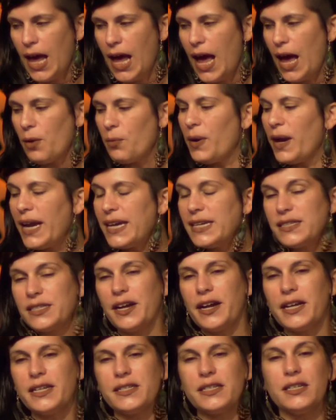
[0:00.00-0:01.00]
And what I
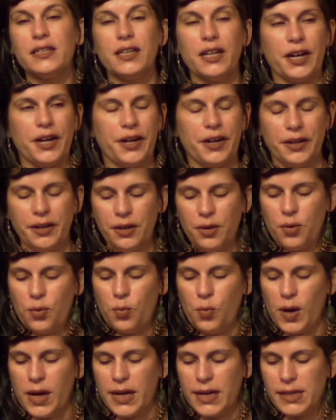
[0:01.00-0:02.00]
started to learn
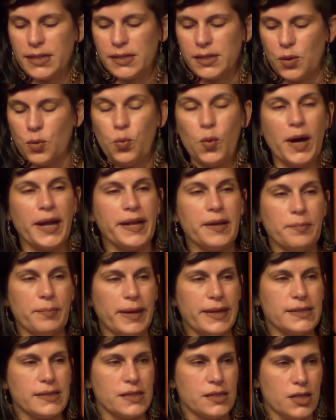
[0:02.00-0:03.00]
was what it
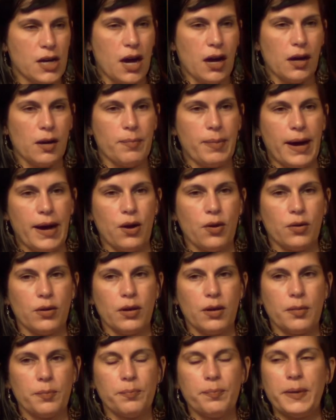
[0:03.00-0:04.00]
meant to talk about
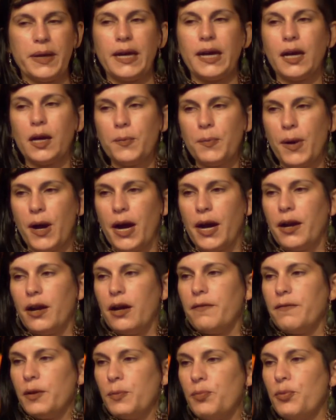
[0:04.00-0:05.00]
being a part
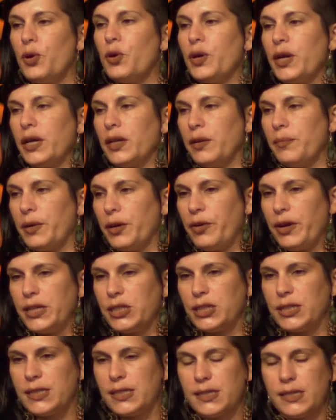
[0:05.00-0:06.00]
of a broken
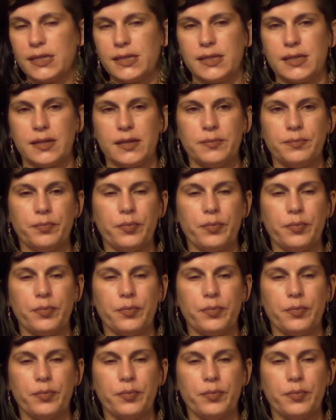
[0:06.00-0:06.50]
immigration system.